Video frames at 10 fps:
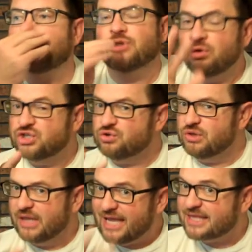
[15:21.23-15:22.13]
I told
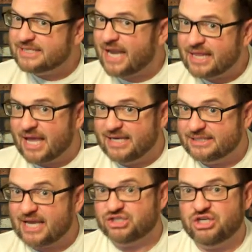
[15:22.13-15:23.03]
you, length of daylight
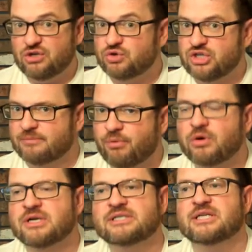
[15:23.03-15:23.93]
is actually hugely
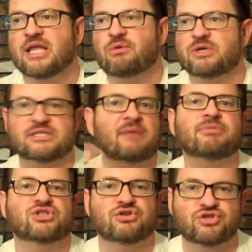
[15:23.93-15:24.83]
important to like what
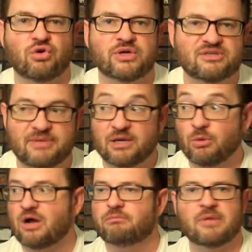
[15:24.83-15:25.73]
temperatures are going to be,
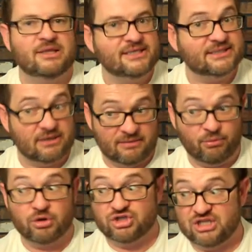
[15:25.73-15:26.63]
well, at least
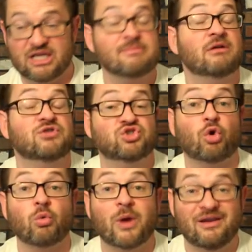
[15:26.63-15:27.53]
important to the amount of
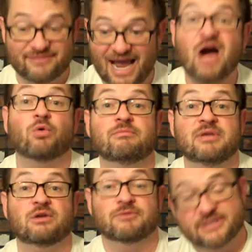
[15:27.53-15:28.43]
shortwave down
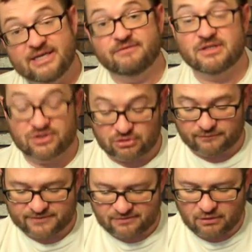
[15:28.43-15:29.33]
being received at the
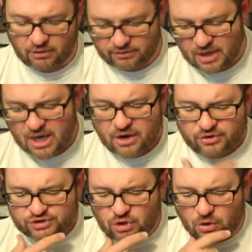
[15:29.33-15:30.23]
surface of the
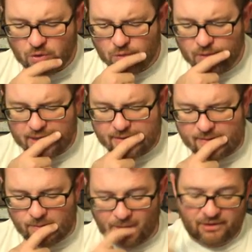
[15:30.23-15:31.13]
Earth. So
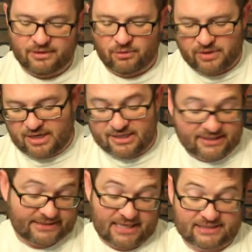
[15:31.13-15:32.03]
well, okay, in
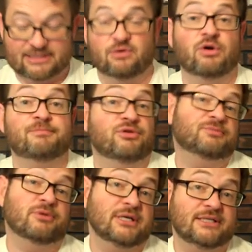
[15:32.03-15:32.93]
this case, the North
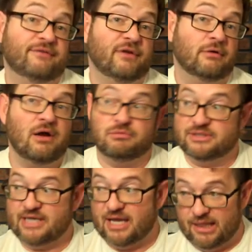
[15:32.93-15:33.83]
Pole's pretty easy to figure out.
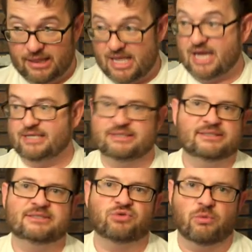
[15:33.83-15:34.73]
It's got a lot of
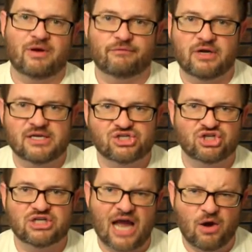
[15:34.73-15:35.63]
shortwave
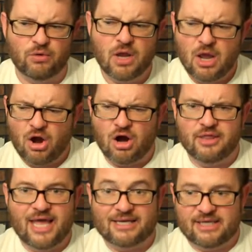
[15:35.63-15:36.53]
radiation down
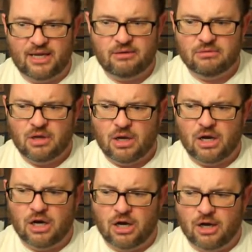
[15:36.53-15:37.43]
on that day.
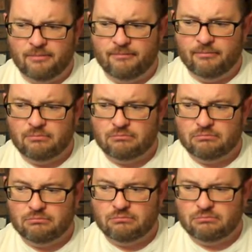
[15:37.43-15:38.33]
Um,
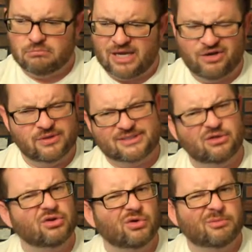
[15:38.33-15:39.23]
I know it's
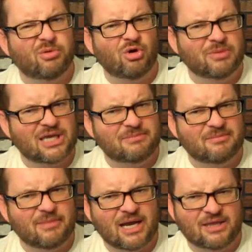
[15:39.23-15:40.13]
still the North Pole, but keep
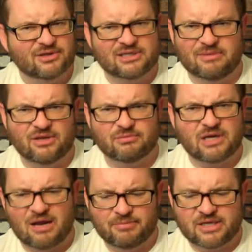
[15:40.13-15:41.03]
in mind there's going to be other
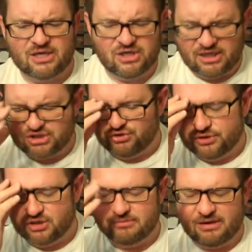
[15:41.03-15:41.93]
complicating
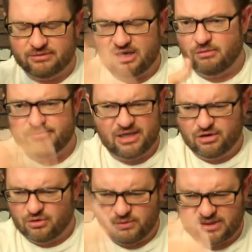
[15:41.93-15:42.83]
issues here about the
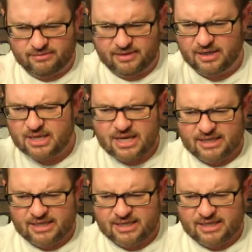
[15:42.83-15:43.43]
albedo and the